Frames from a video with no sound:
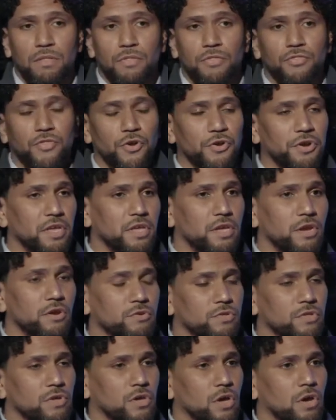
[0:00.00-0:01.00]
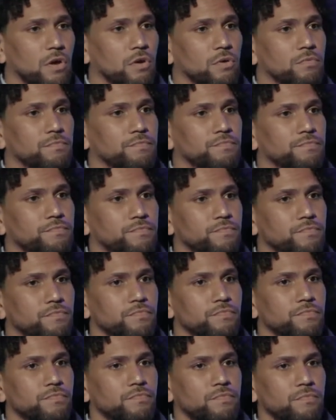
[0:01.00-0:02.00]
30 years ago,
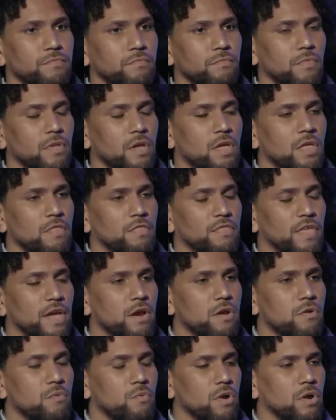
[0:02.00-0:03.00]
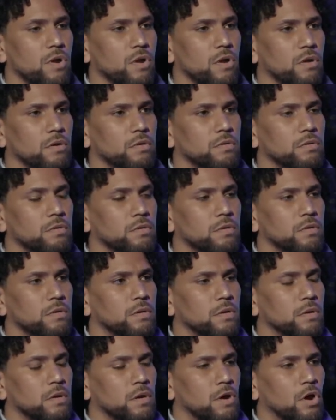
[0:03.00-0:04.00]
there were
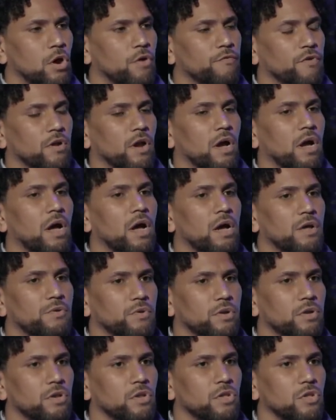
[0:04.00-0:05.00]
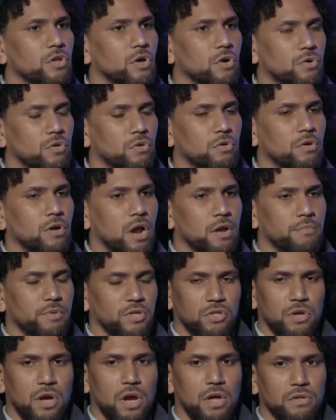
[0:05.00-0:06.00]
over 100 local
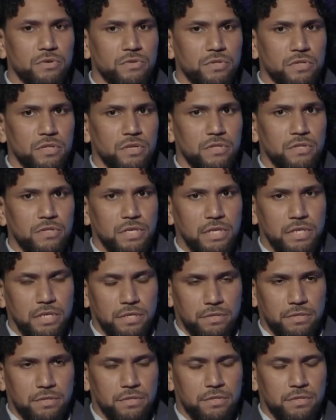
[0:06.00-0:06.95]
garbage haulers in this city.